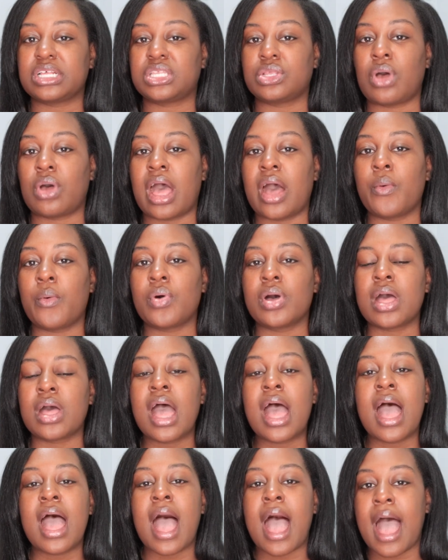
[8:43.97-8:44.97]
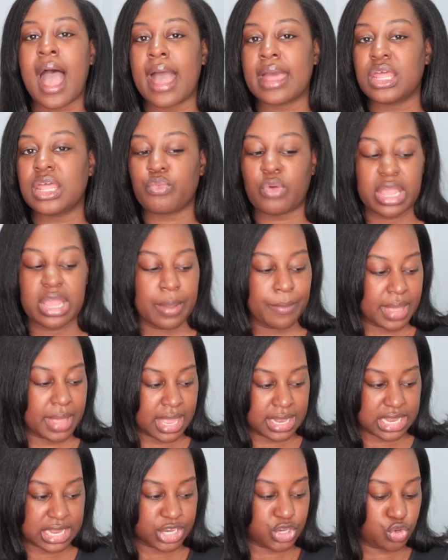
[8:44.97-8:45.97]
So I would highly
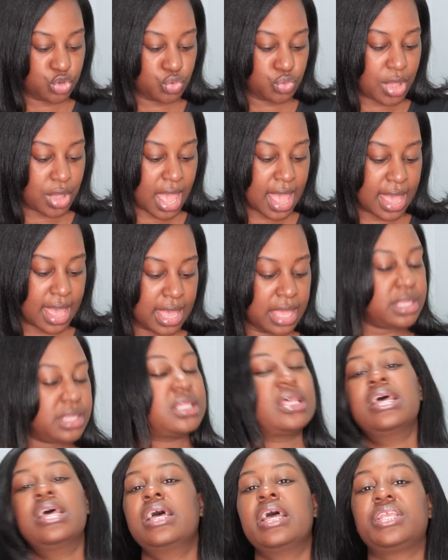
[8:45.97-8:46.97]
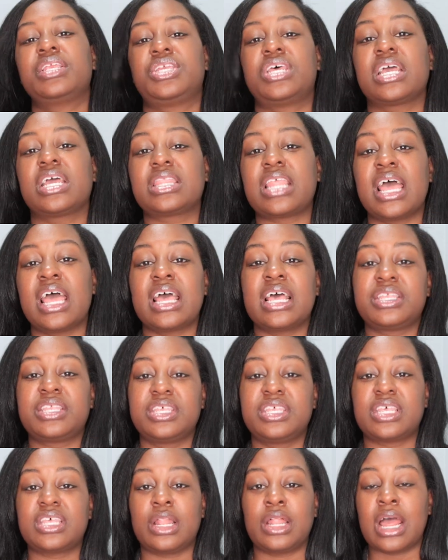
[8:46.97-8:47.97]
recommend that you guys check that
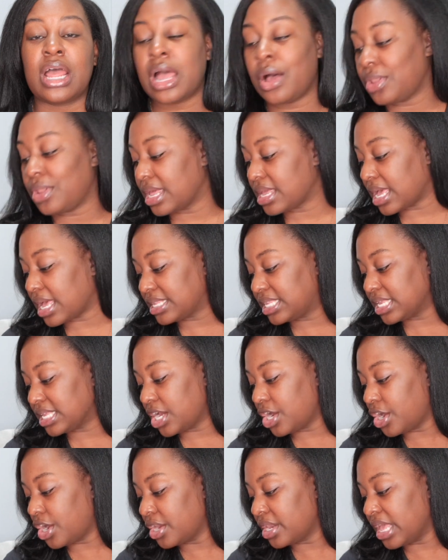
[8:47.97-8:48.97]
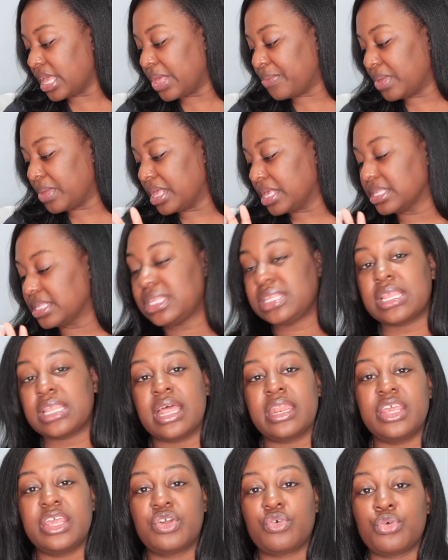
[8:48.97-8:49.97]
Etsy seller out. Like I said, her name is
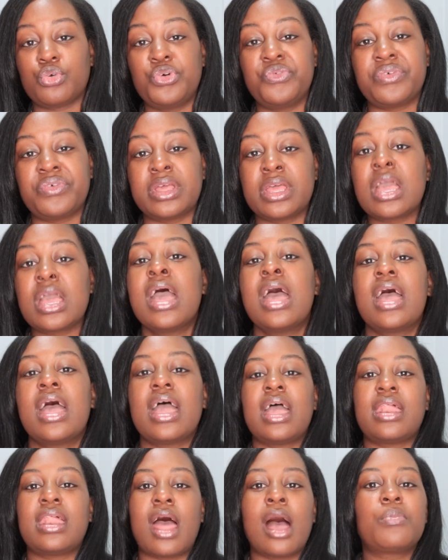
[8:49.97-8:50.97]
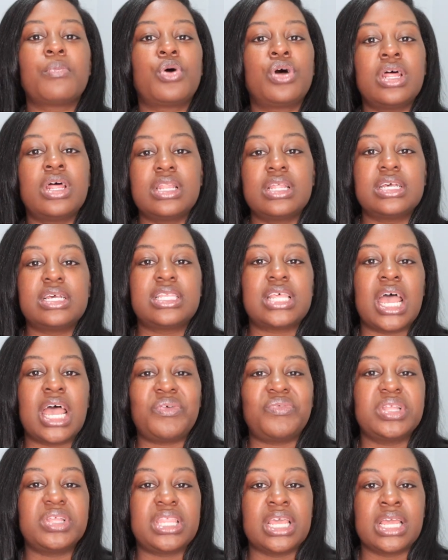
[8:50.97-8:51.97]
Study Grooving, and I'm going to list
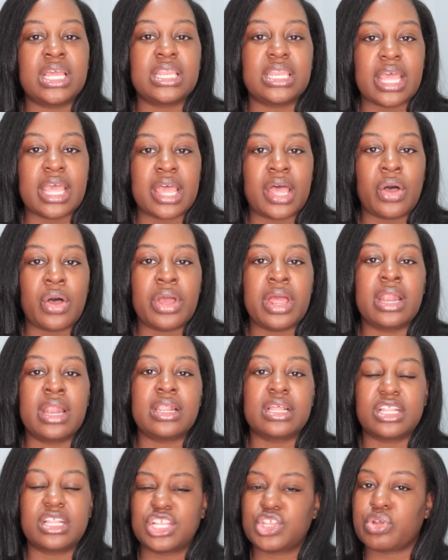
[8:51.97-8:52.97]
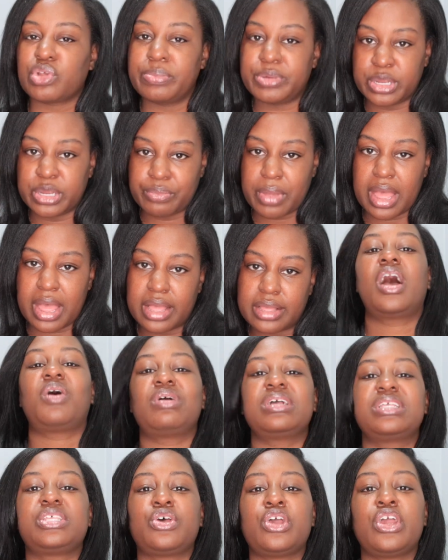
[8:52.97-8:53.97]
everything down in the description box.
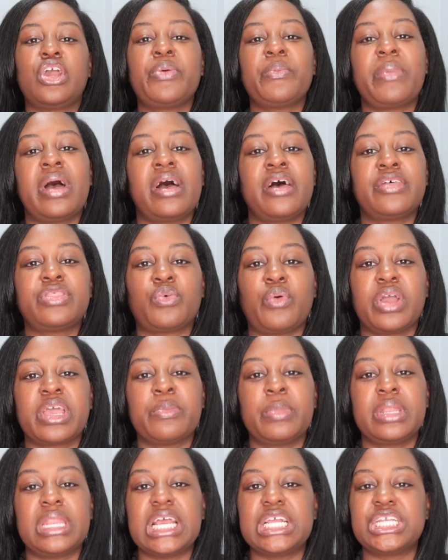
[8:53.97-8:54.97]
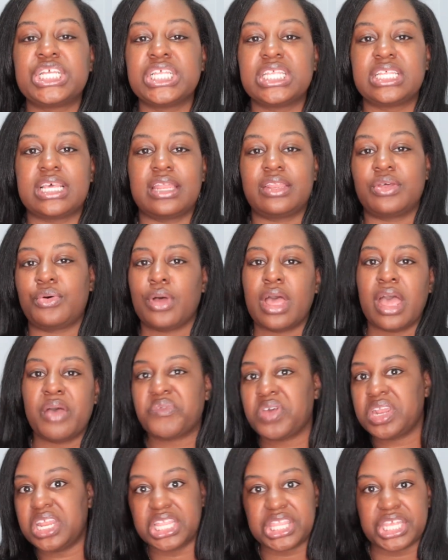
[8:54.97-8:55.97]
Alright, so here are my other recommendations that don't
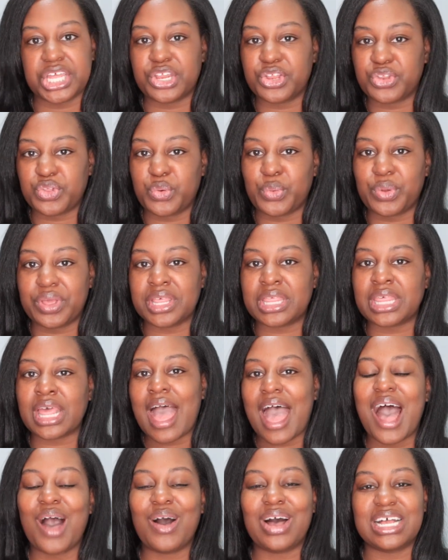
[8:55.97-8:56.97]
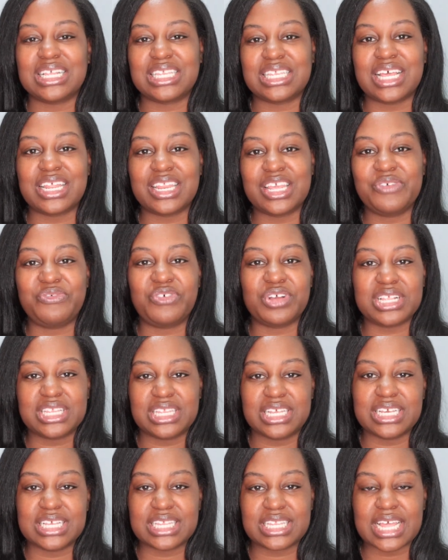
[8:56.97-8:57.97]
have anything to do with how I studied for the
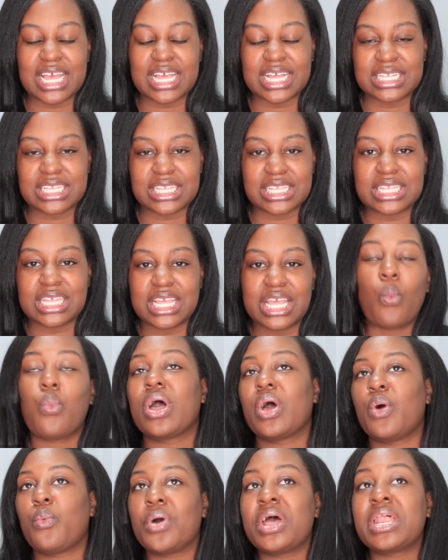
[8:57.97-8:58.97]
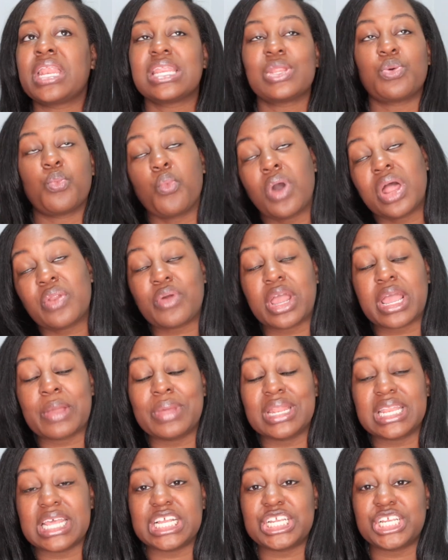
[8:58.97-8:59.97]
TEAS test. Well, one
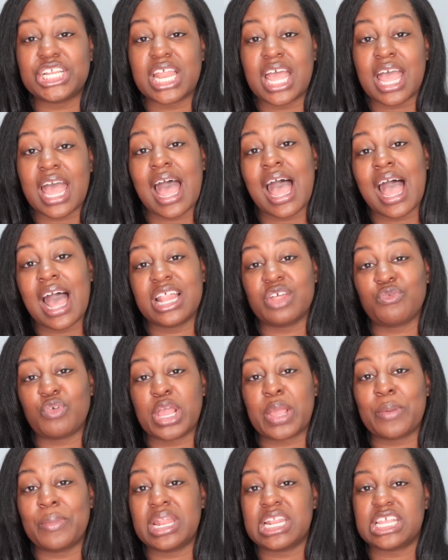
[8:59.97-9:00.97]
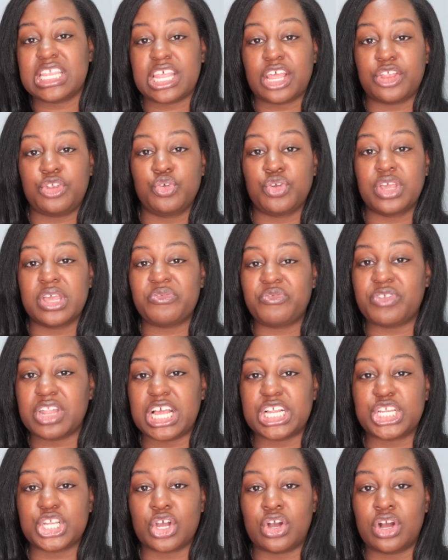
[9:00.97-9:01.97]
recommendation that I highly recommend is that you get
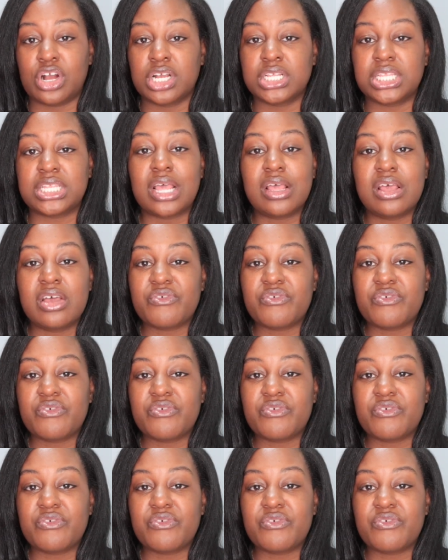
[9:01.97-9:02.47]
flashcards.